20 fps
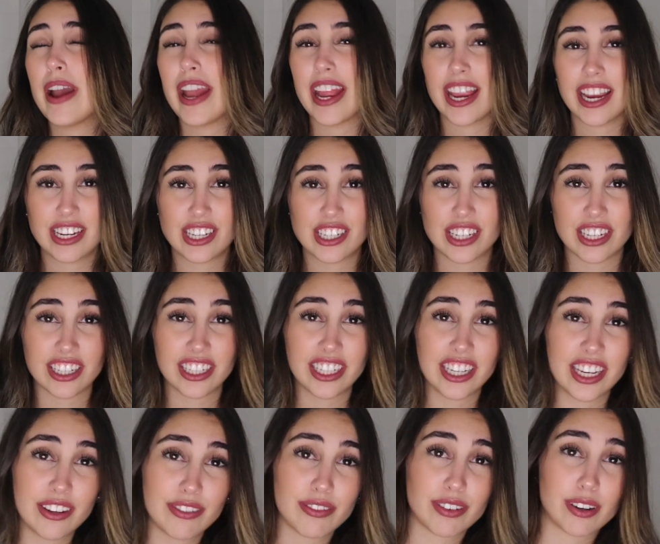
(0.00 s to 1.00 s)

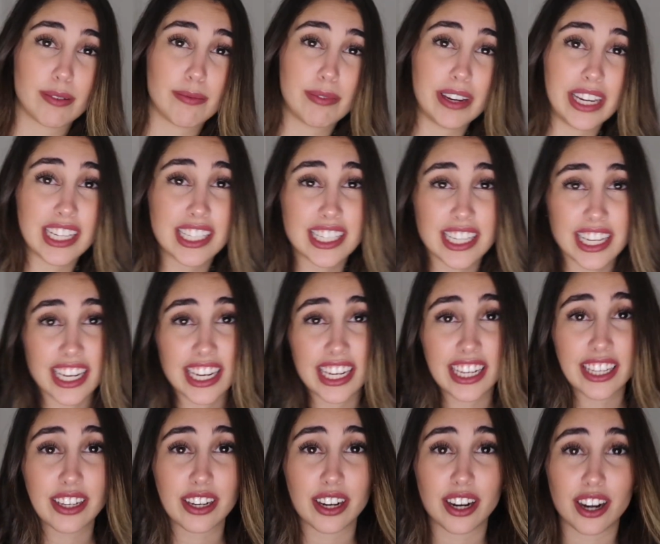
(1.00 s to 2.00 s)
patiently for me to
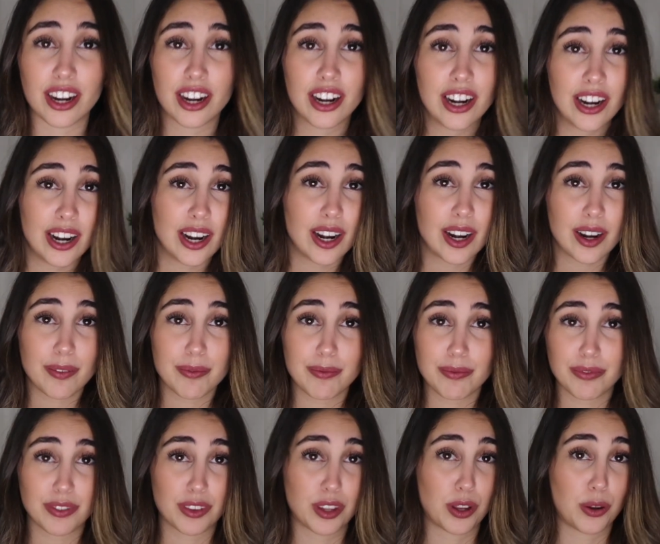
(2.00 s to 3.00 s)
either
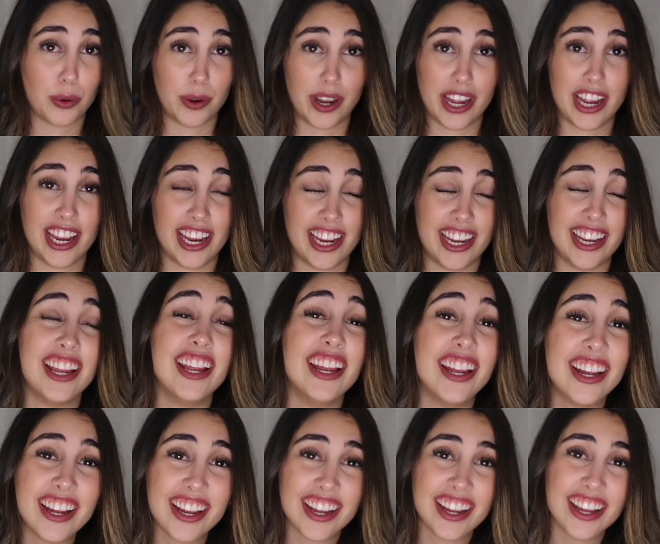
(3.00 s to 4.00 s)
quit
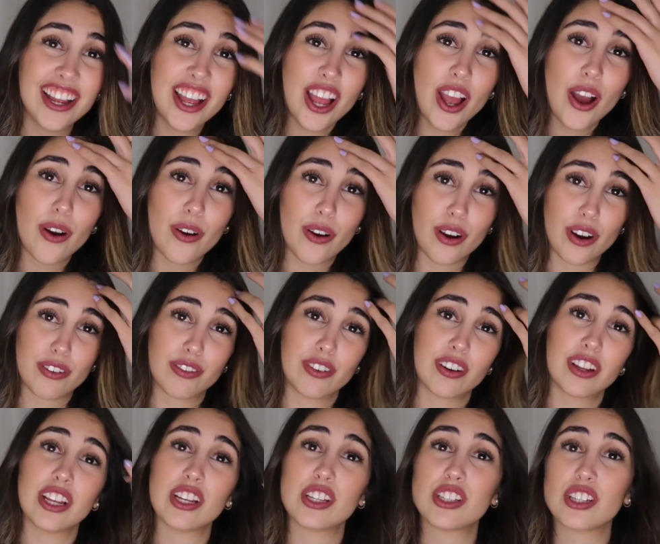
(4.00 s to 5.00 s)
or for
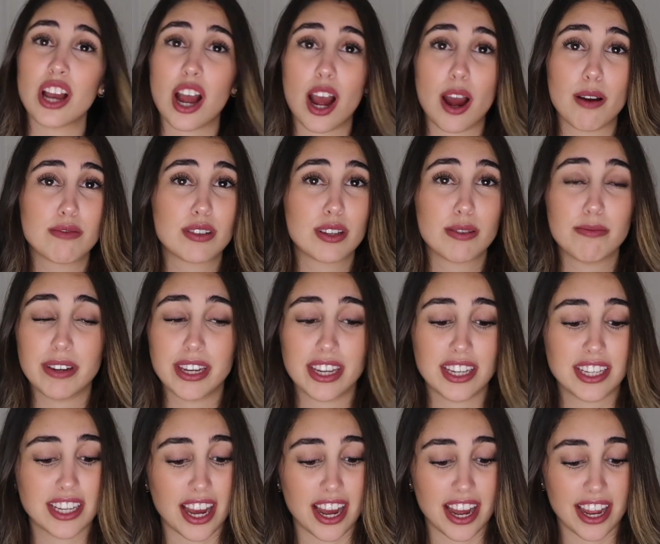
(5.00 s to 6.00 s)
the job to be
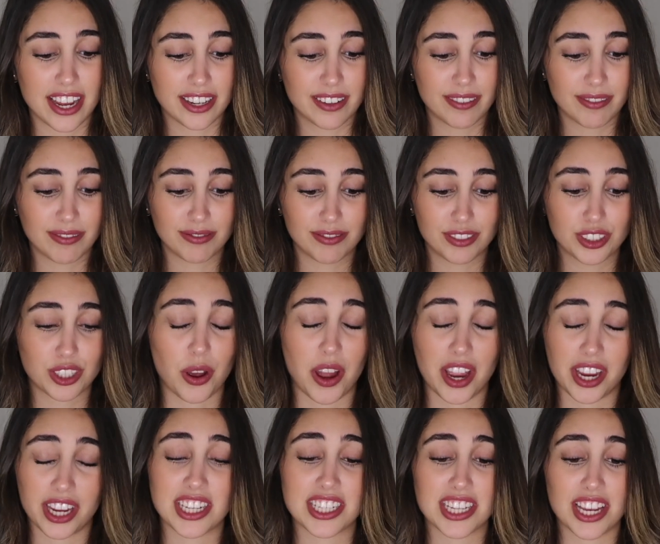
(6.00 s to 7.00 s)
done so I
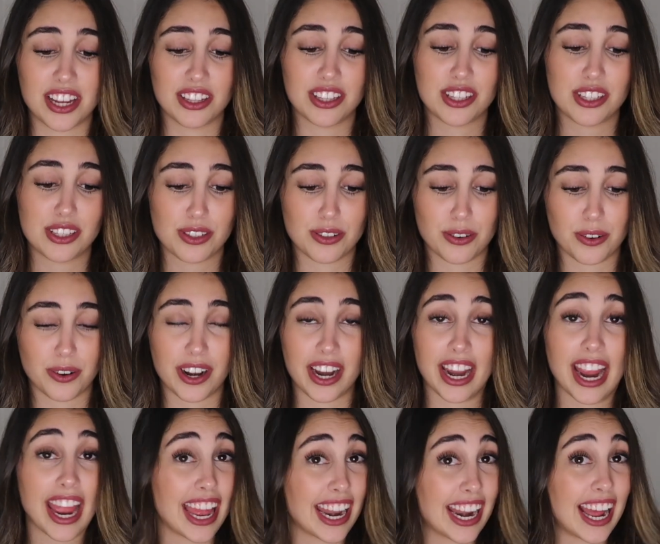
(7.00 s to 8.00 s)
could tell this
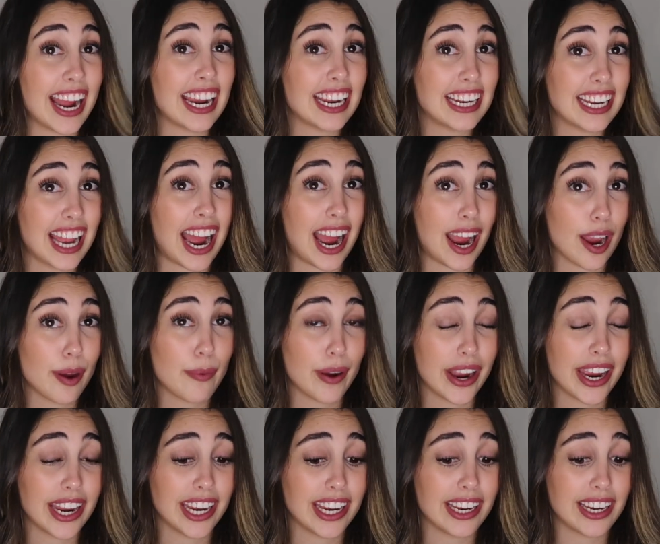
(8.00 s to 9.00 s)
story, and I
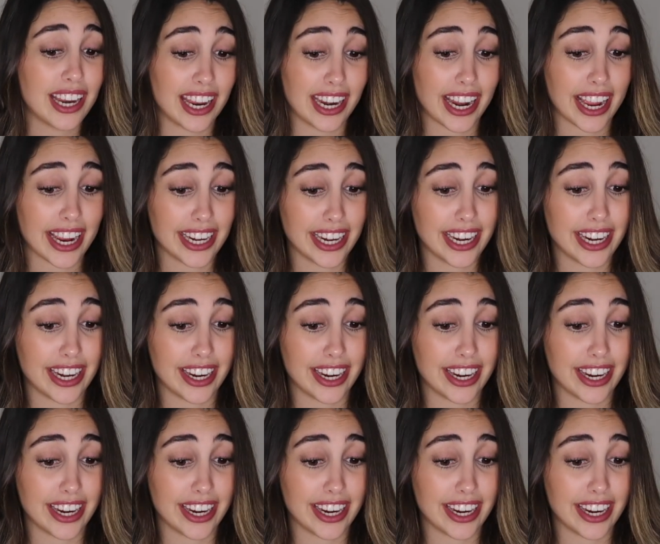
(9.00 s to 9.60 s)
waited and I did